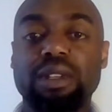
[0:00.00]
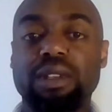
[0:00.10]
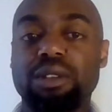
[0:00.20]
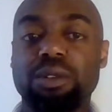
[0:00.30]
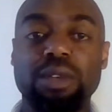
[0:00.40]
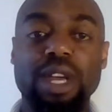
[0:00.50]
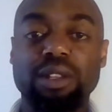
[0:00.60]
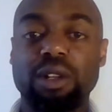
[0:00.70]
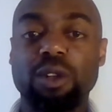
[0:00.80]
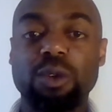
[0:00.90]
you got the
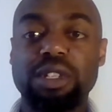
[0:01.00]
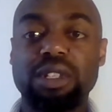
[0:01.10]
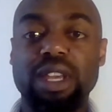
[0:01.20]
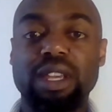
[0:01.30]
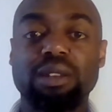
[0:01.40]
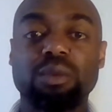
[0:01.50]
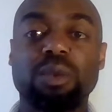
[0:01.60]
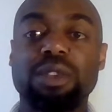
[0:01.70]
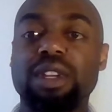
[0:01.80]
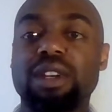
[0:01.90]
closing date.
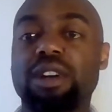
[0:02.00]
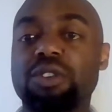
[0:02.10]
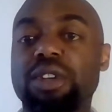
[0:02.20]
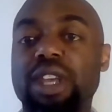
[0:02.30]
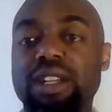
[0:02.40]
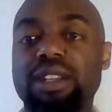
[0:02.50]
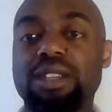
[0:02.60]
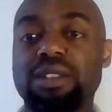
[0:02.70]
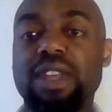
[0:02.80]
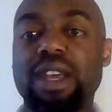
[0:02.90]
Within 180 days
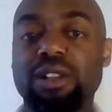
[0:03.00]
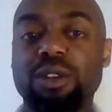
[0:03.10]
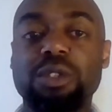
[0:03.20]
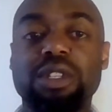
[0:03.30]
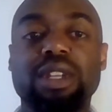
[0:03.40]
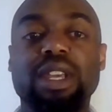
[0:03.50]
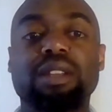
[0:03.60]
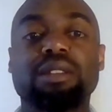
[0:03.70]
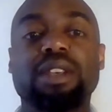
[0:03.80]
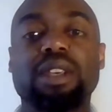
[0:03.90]
of that closing date,